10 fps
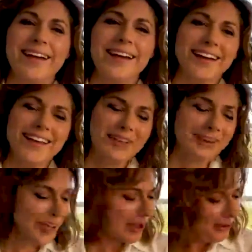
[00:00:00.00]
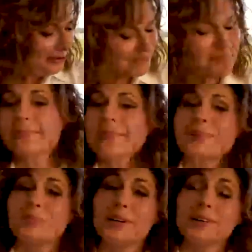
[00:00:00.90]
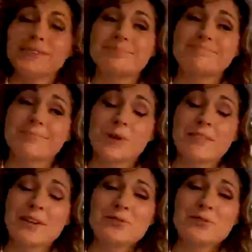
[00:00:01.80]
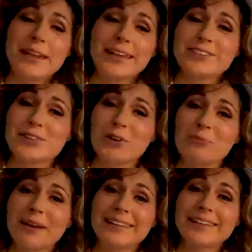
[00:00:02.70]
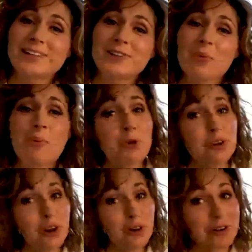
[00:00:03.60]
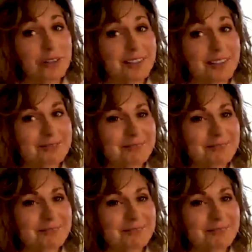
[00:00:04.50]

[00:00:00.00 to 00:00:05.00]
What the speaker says: Hi, now. Well, we've come to an end on my little monologue.